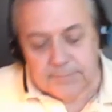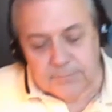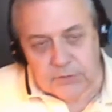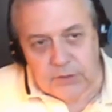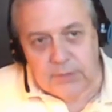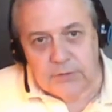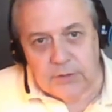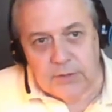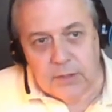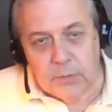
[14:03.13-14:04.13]

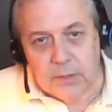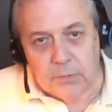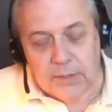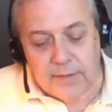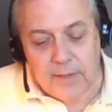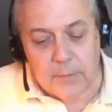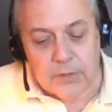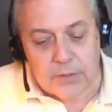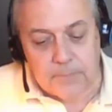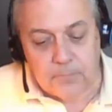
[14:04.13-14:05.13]
she did it with a
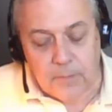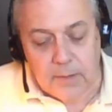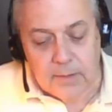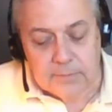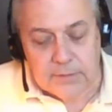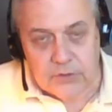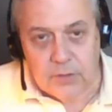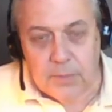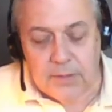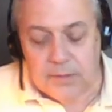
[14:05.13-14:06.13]
chemist that
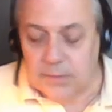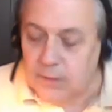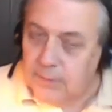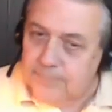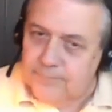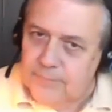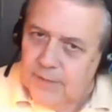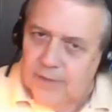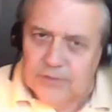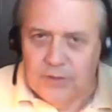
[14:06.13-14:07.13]
she met
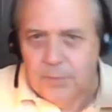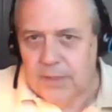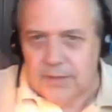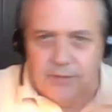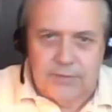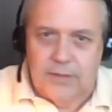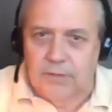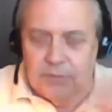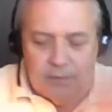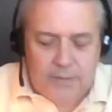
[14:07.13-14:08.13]
she met at a
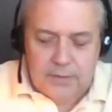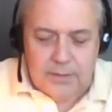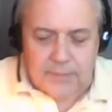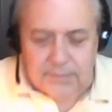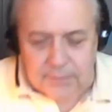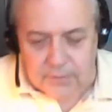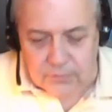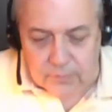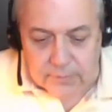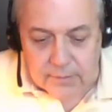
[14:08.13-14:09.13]
singles thing. That's not a
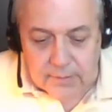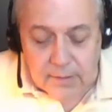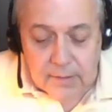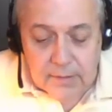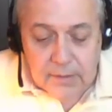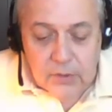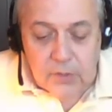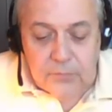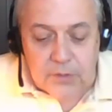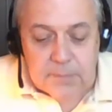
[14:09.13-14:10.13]
story.
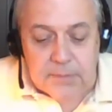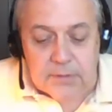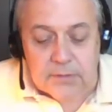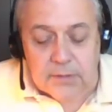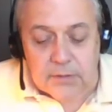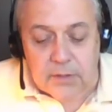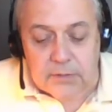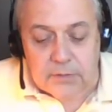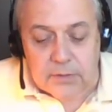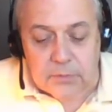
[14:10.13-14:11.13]
Her first business
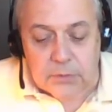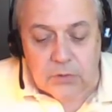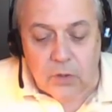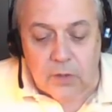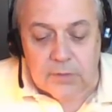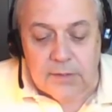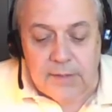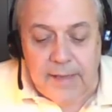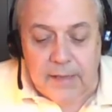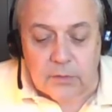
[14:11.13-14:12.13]
it was called
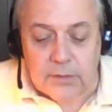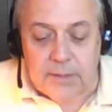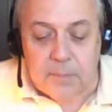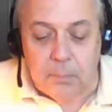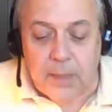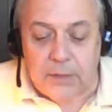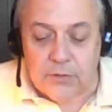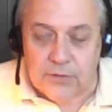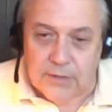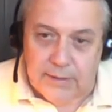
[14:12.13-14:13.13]
Nanxi
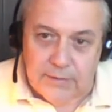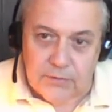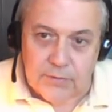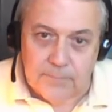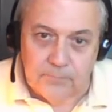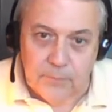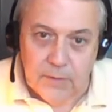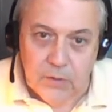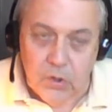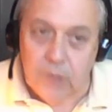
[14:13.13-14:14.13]
Bioscience.
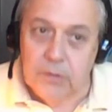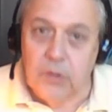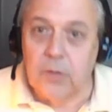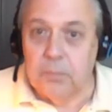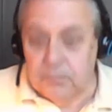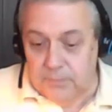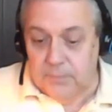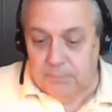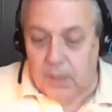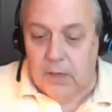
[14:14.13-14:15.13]
Her and her
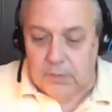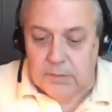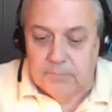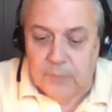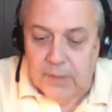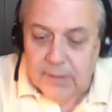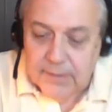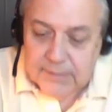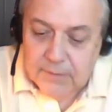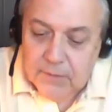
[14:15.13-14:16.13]
partner
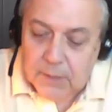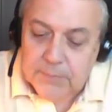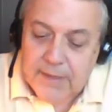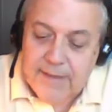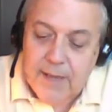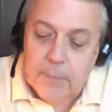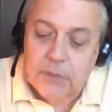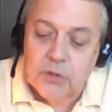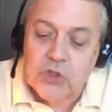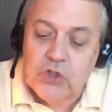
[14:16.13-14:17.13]
developed a
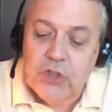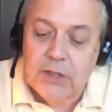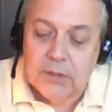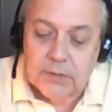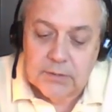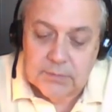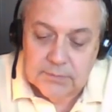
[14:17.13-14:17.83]
chemical shield